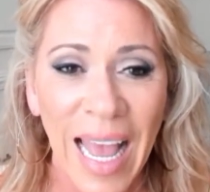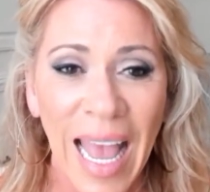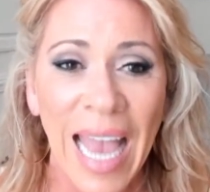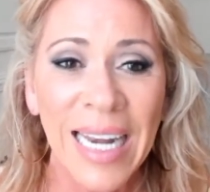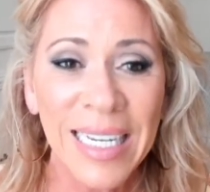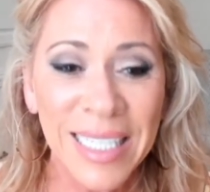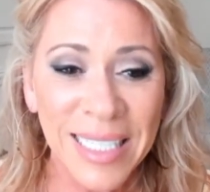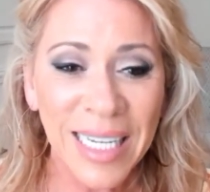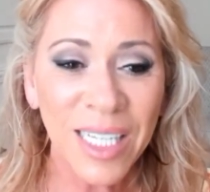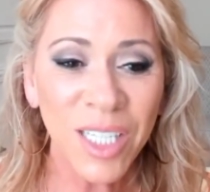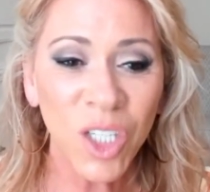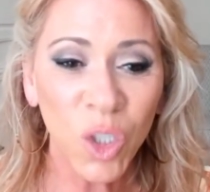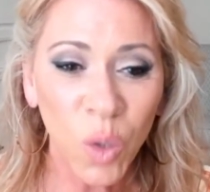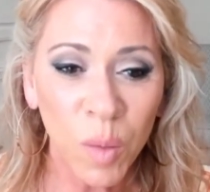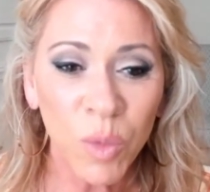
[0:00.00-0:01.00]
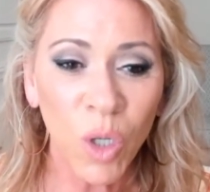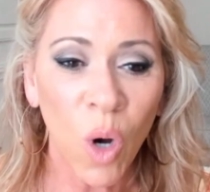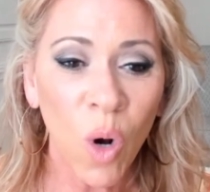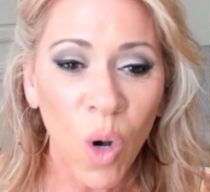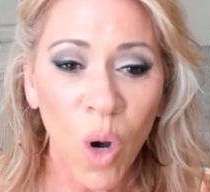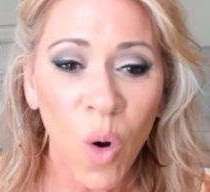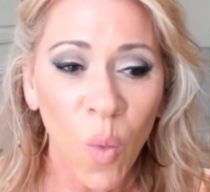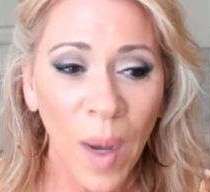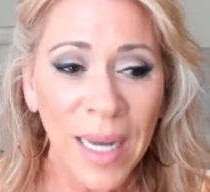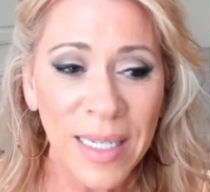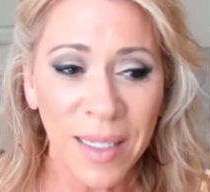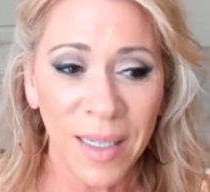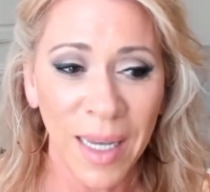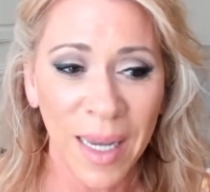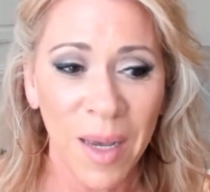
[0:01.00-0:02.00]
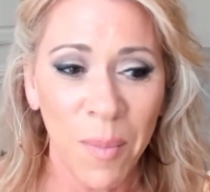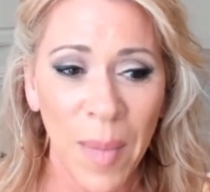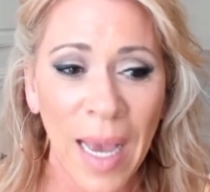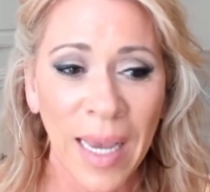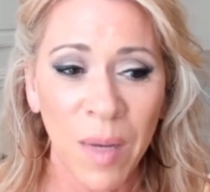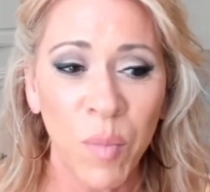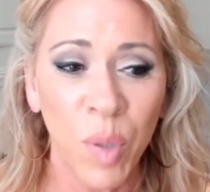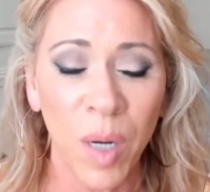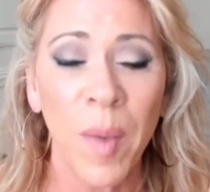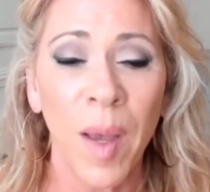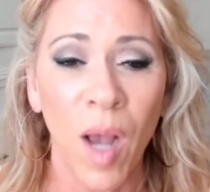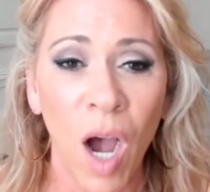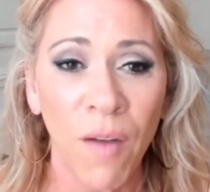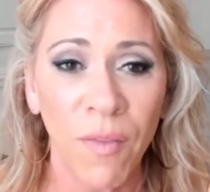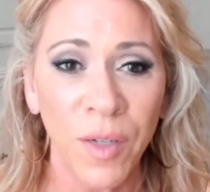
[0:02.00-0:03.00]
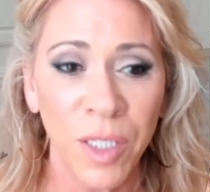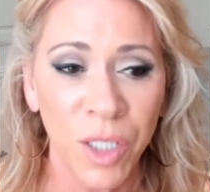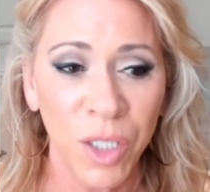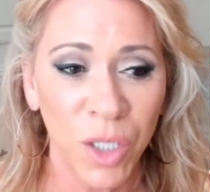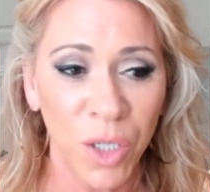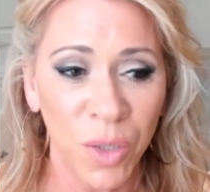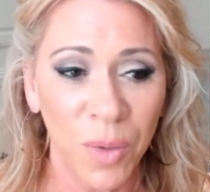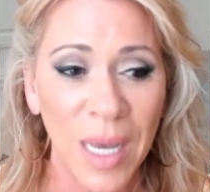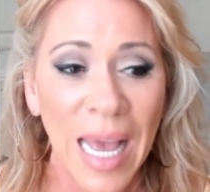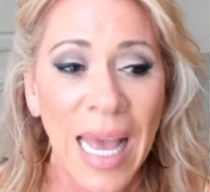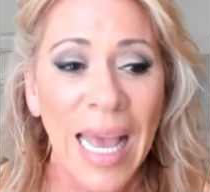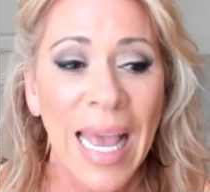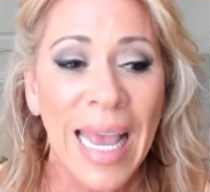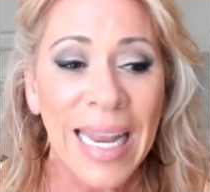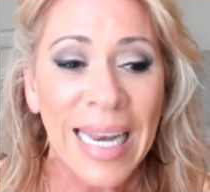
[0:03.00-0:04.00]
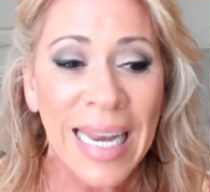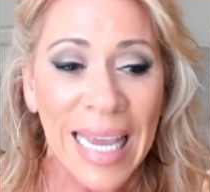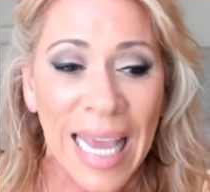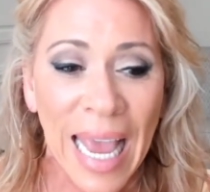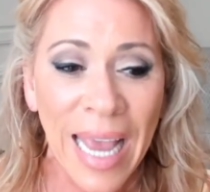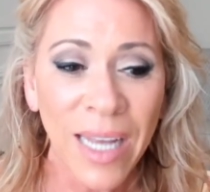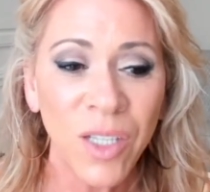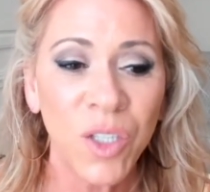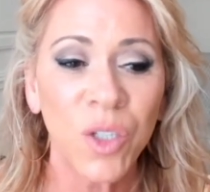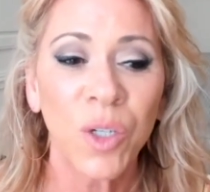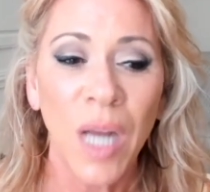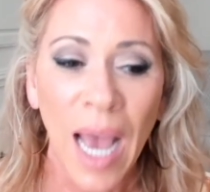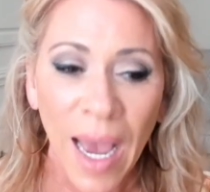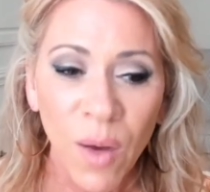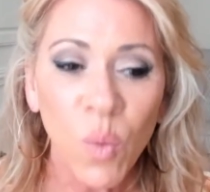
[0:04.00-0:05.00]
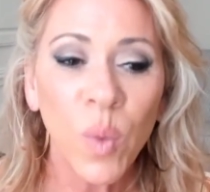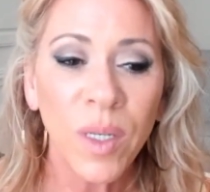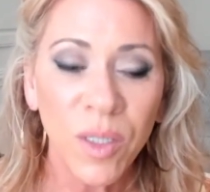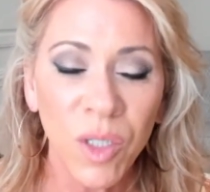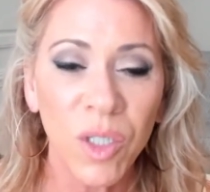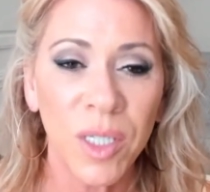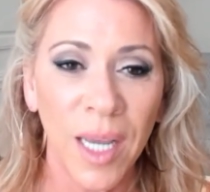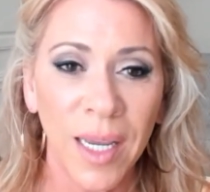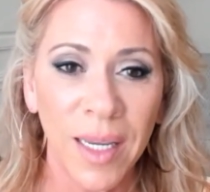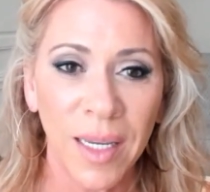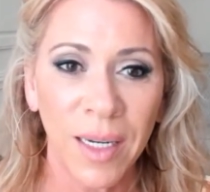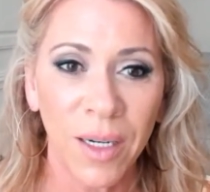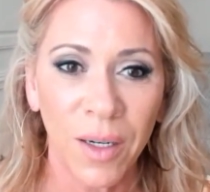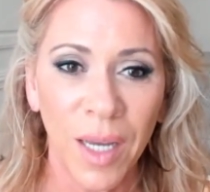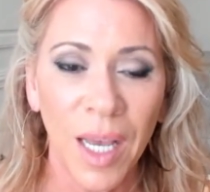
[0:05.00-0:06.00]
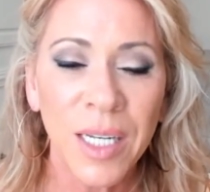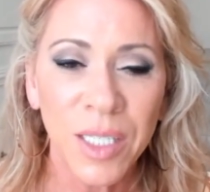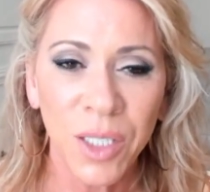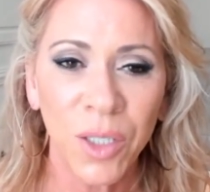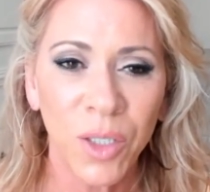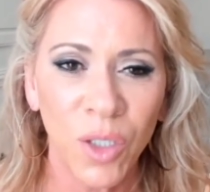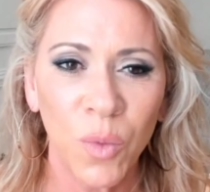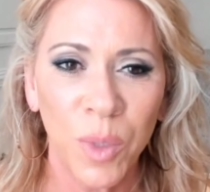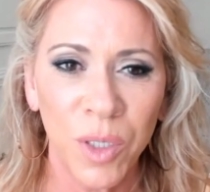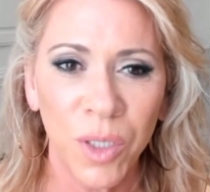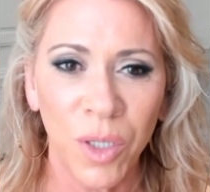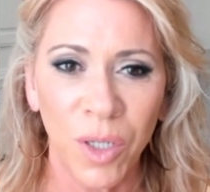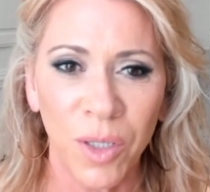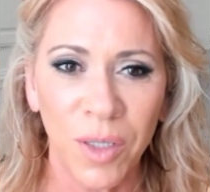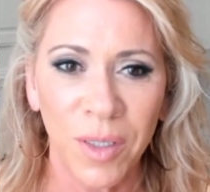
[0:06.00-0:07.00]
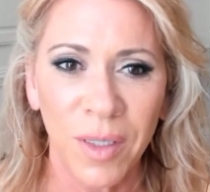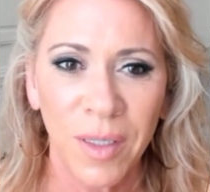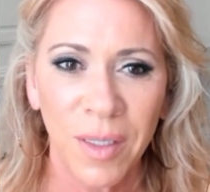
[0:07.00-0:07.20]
And he says to him, "Don't go away till I come back and bring my offering to you." And he answered, "I will stay here until you return."